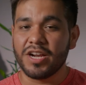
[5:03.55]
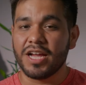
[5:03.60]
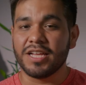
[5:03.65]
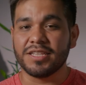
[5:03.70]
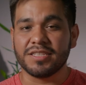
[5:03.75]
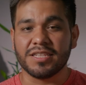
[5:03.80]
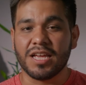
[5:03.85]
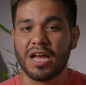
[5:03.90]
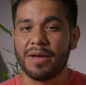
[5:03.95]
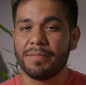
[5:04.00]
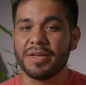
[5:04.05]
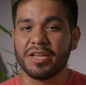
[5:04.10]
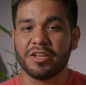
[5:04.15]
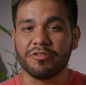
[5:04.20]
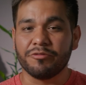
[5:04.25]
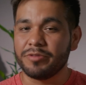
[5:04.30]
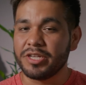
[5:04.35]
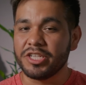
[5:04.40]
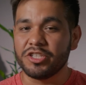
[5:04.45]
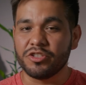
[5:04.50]
not stopping
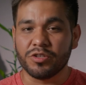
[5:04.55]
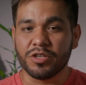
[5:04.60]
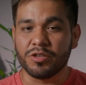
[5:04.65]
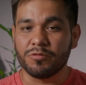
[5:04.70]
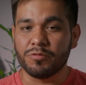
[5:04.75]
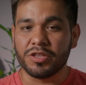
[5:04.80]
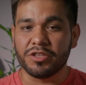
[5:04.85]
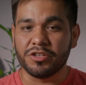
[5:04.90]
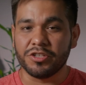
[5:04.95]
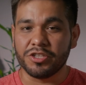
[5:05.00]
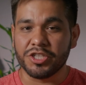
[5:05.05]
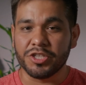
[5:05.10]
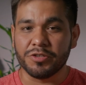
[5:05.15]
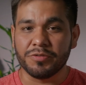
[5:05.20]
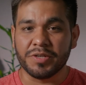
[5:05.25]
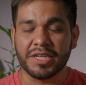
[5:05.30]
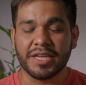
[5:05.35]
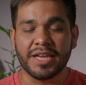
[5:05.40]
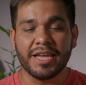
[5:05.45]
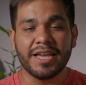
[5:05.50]
and redoing what they're
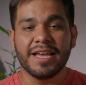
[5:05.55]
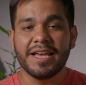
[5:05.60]
doing.